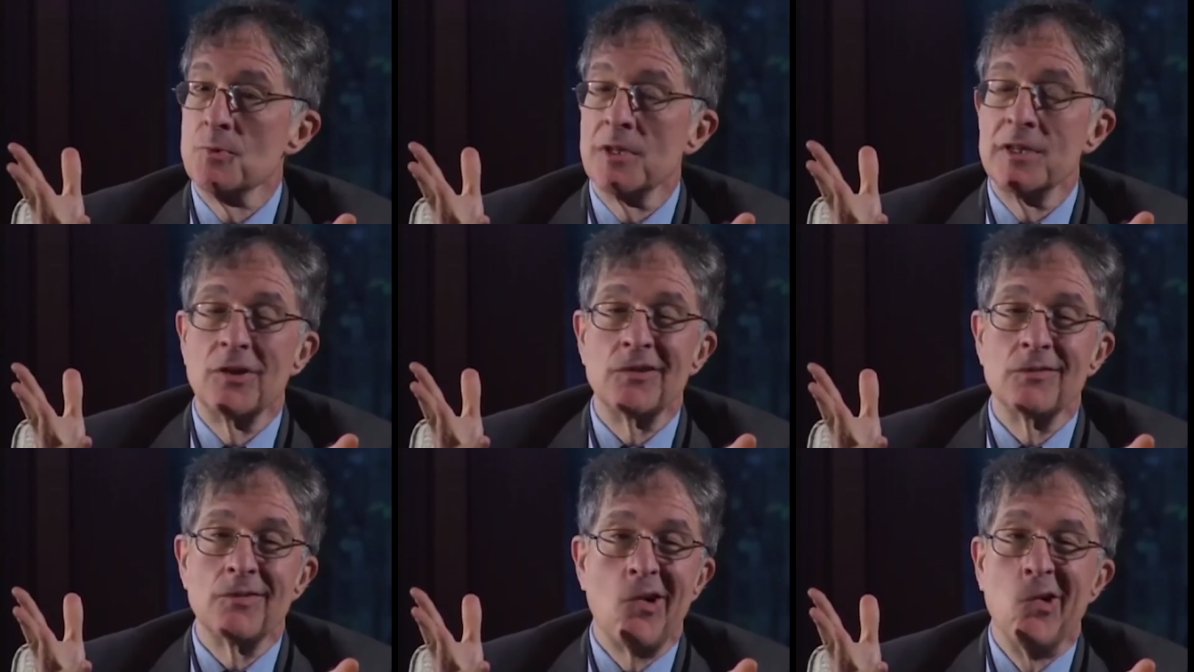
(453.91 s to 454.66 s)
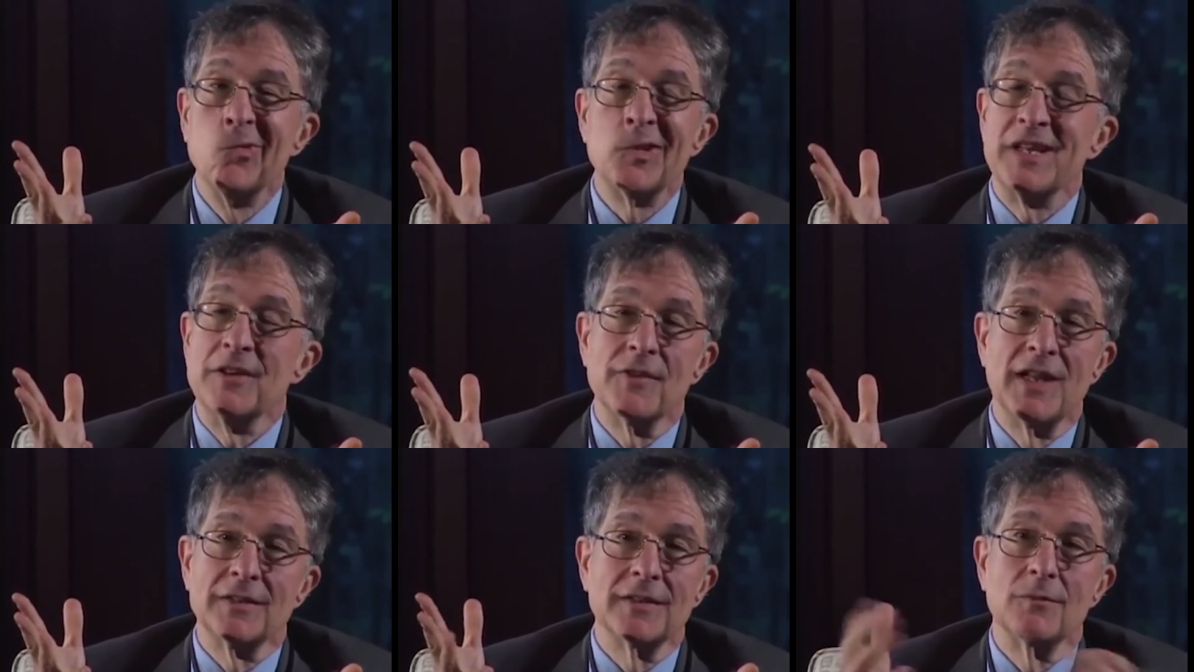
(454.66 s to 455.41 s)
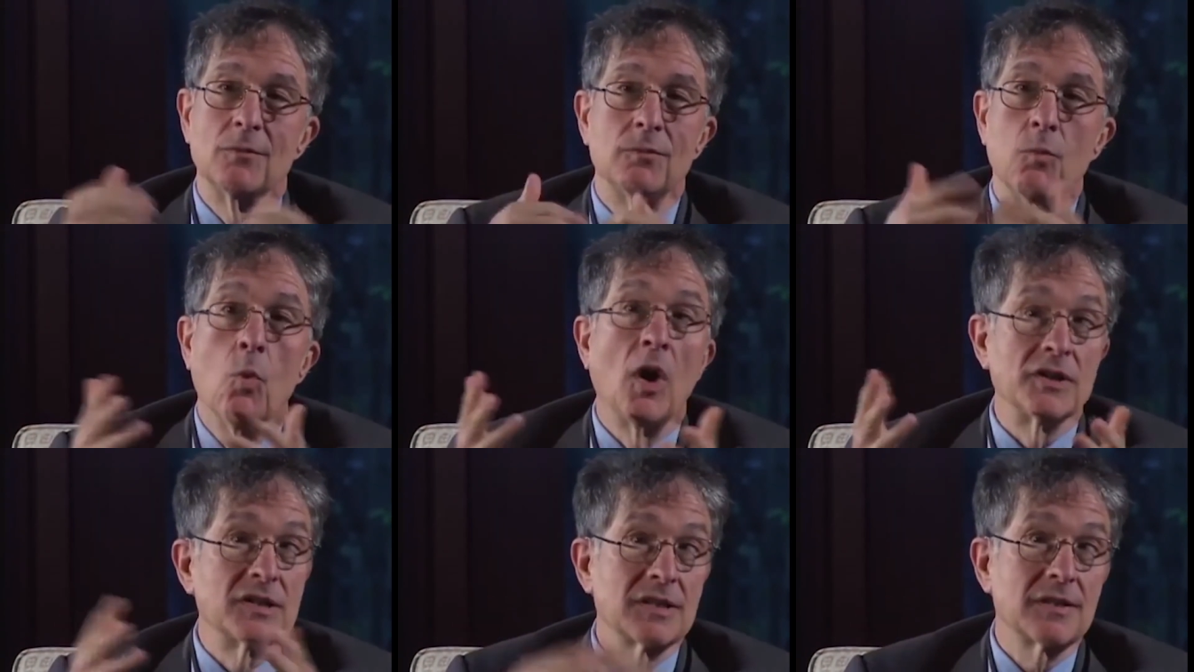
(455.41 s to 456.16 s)
was really only invented
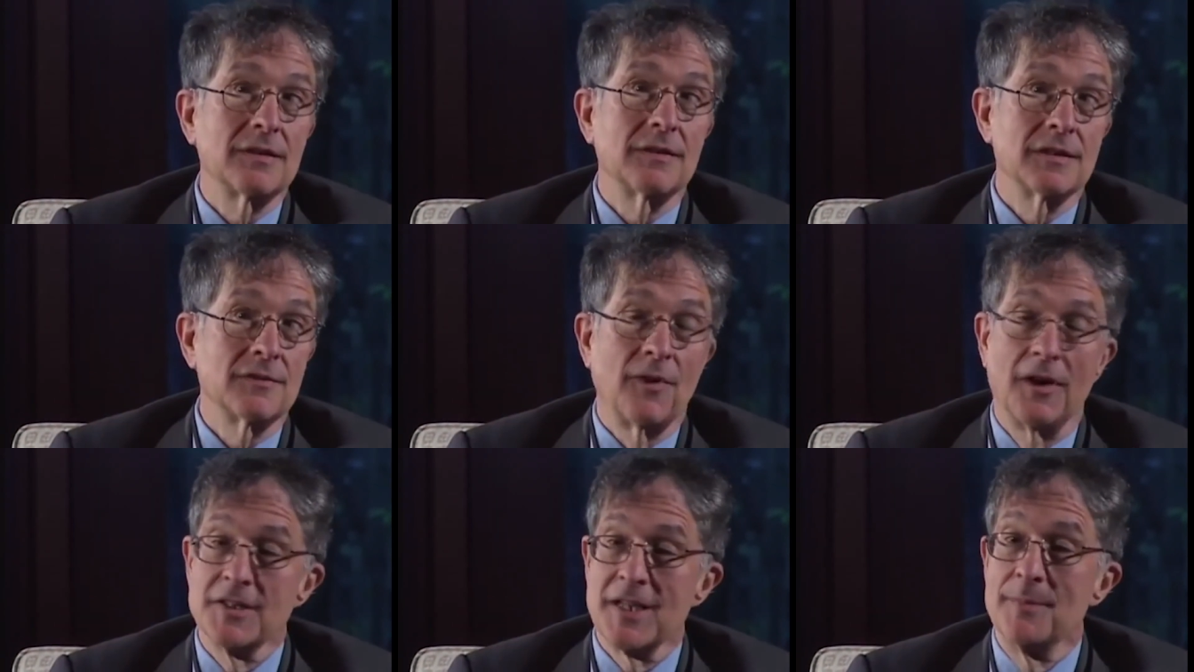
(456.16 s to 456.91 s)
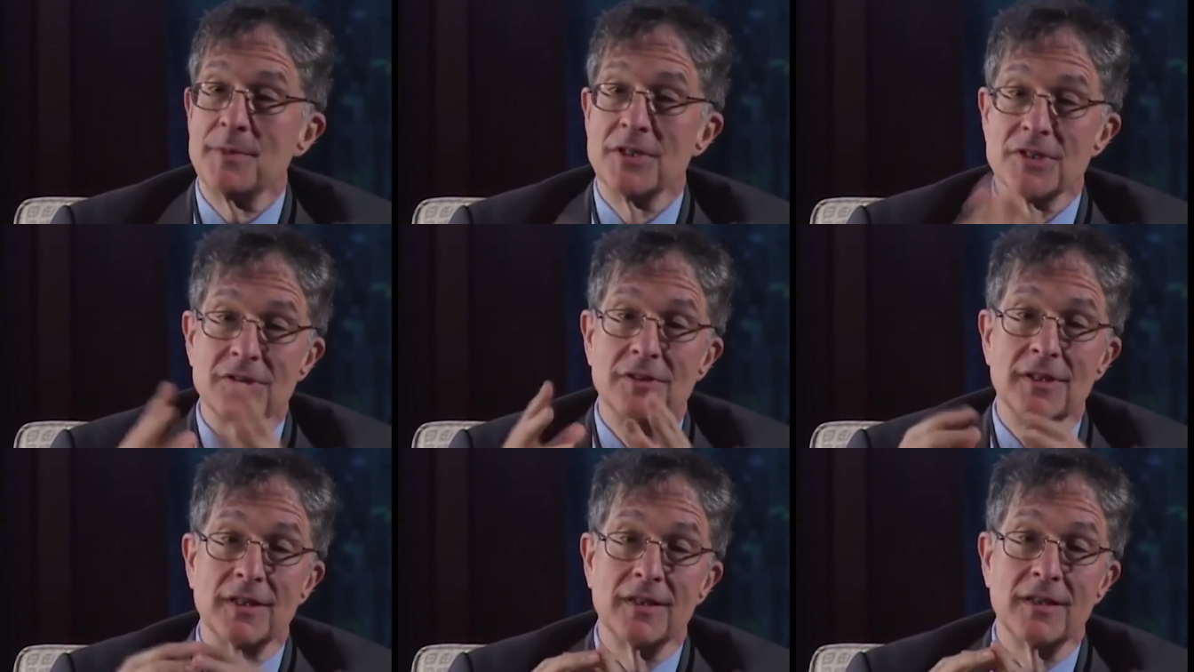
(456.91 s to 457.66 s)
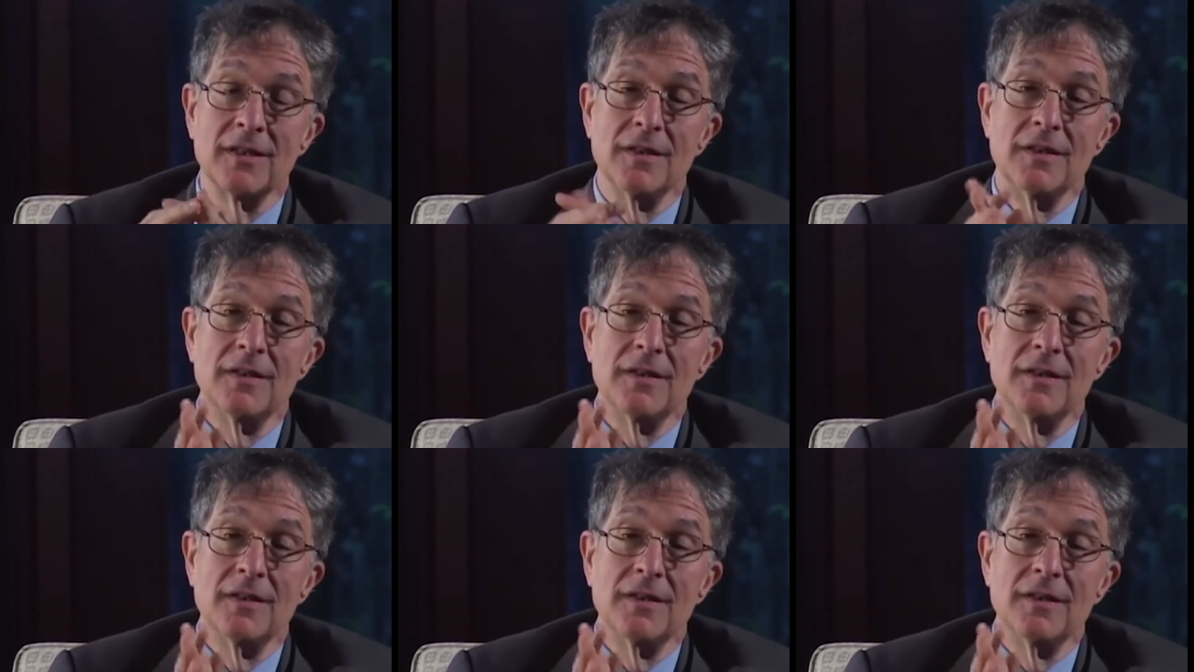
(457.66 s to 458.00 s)
once, as far as I'm concerned, in the,